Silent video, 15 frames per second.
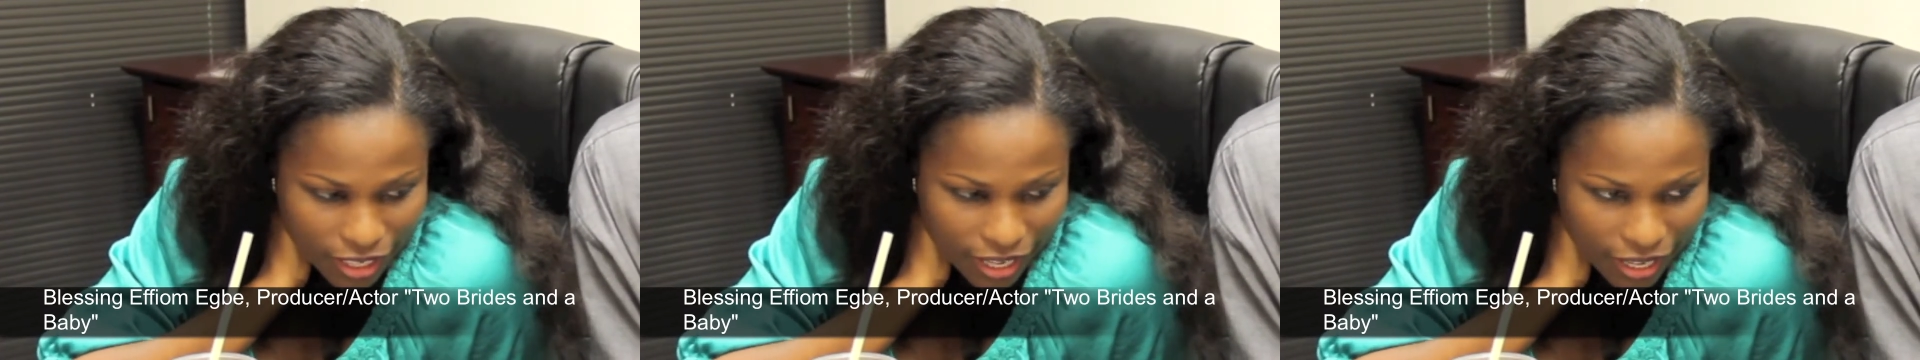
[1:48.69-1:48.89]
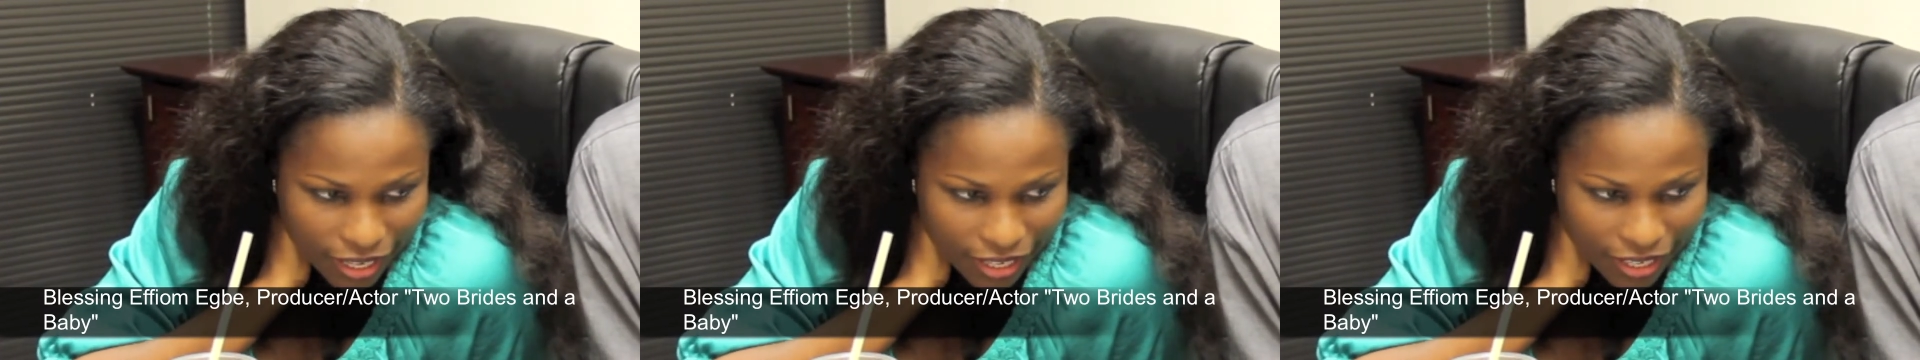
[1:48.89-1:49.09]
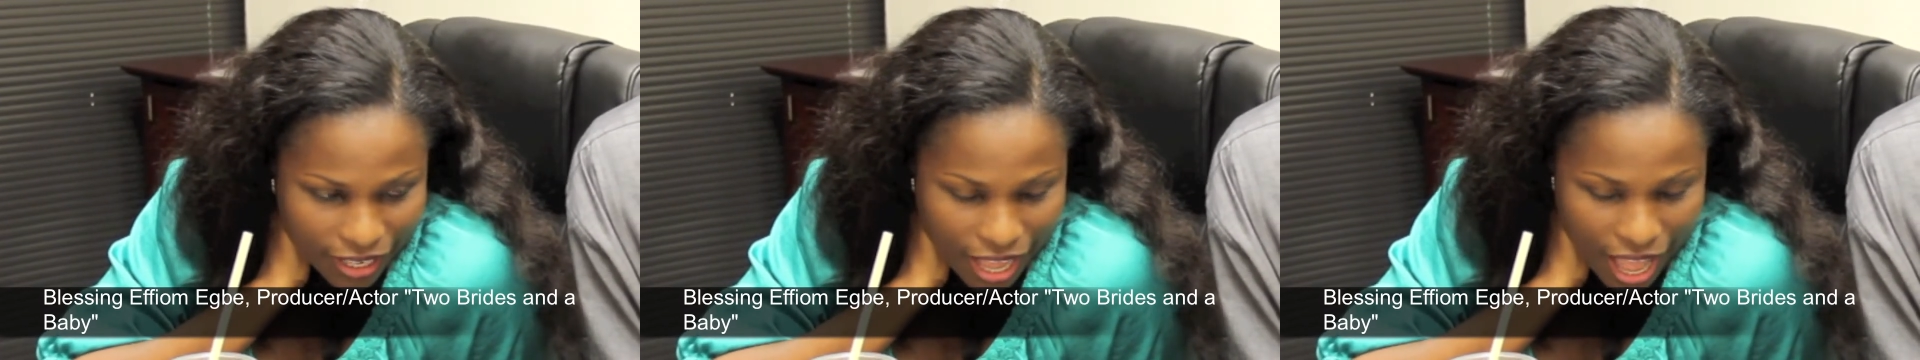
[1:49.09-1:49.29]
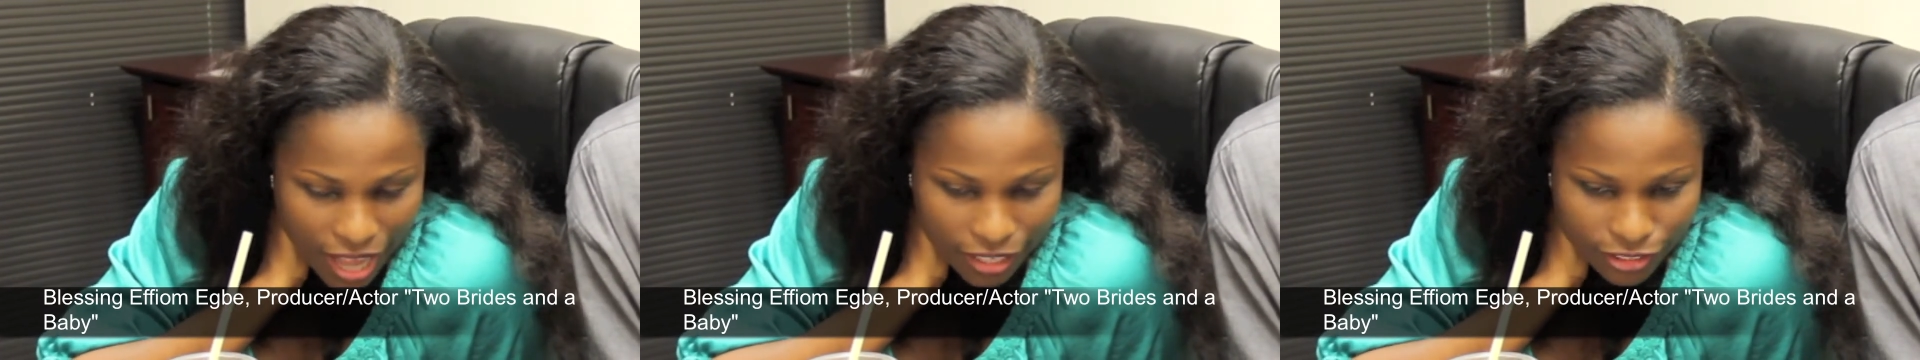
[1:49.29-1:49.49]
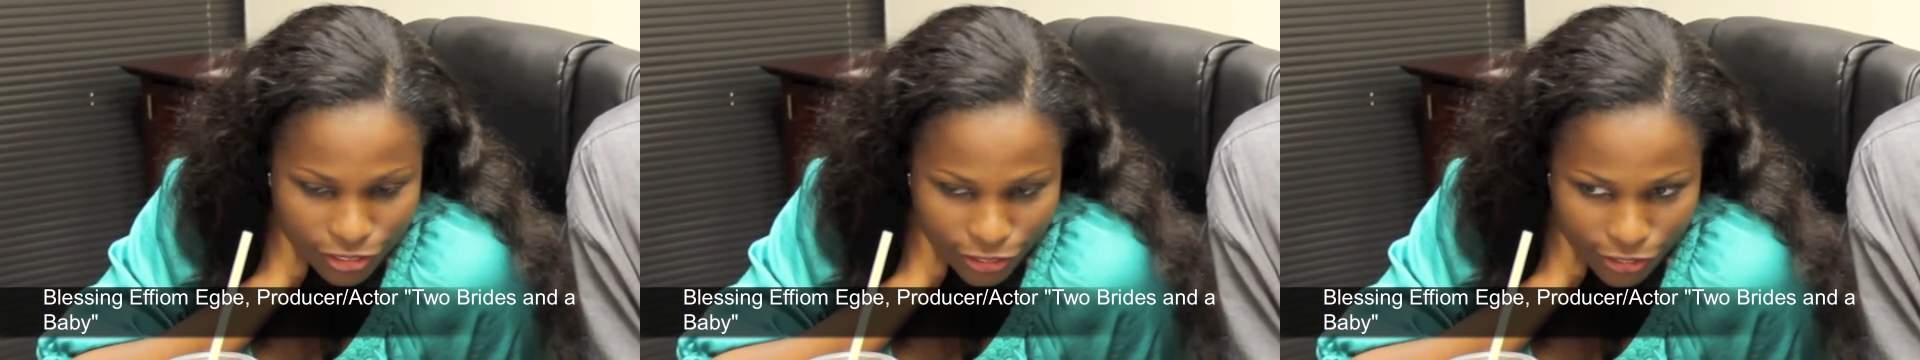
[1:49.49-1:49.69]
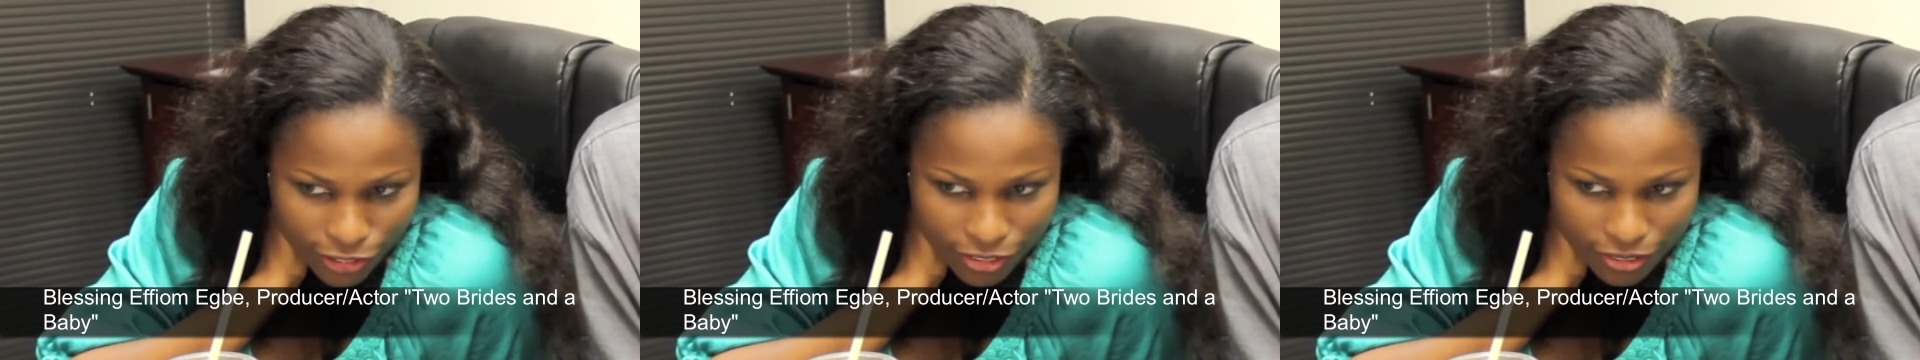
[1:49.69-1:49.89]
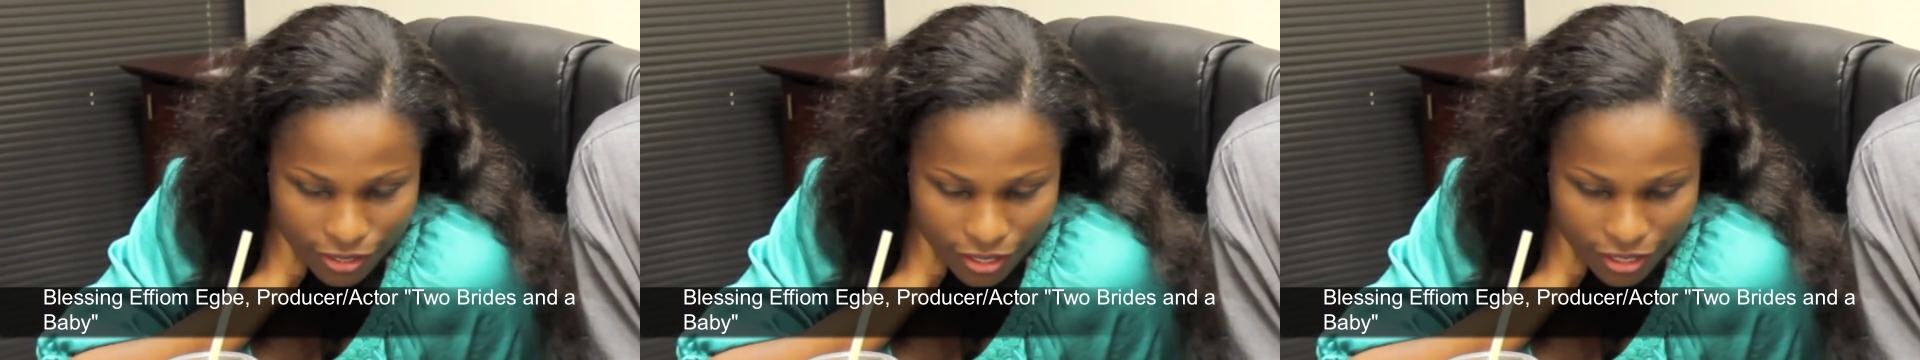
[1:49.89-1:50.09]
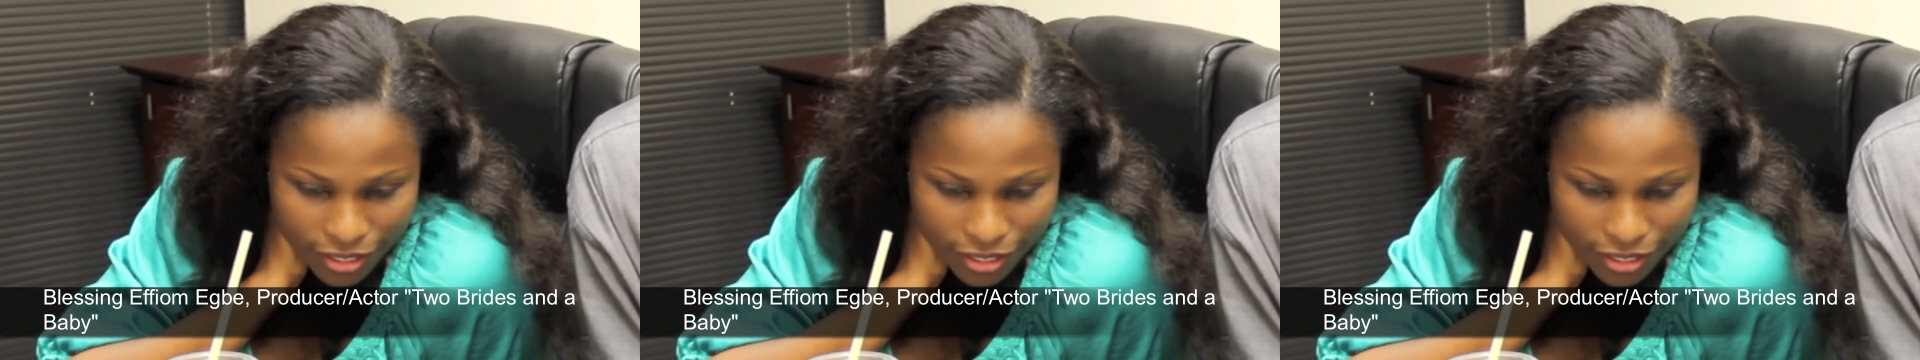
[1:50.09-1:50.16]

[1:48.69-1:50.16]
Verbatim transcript: actor,